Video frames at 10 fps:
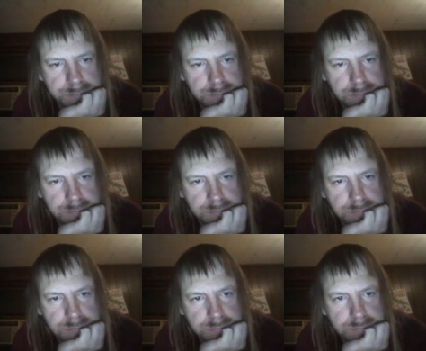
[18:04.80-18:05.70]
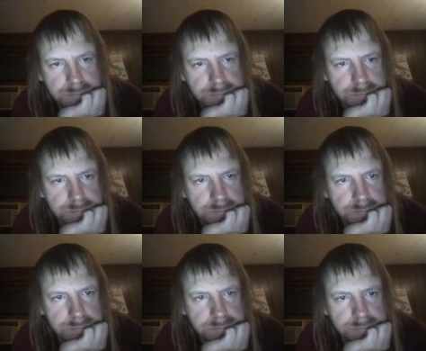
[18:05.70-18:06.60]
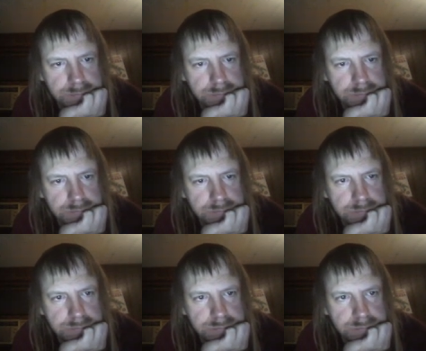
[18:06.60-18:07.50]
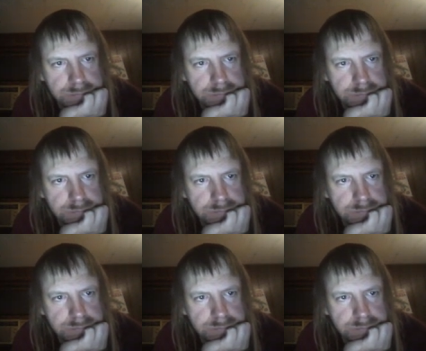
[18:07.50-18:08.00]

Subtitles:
(silence)